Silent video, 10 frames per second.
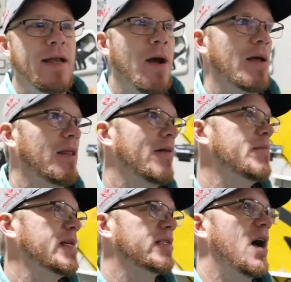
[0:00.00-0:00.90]
Now I love
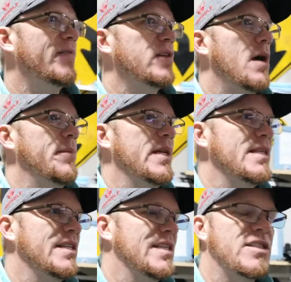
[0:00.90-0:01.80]
my soft top. It
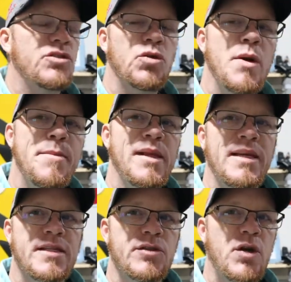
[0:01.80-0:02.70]
is
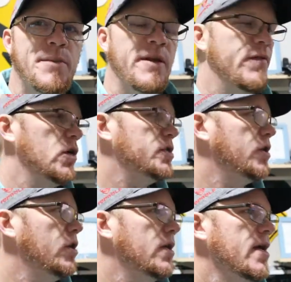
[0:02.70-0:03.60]
extremely
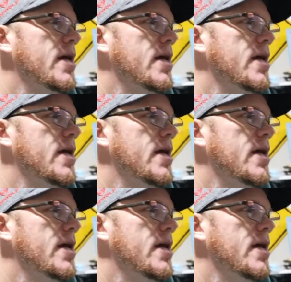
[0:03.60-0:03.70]
versatile.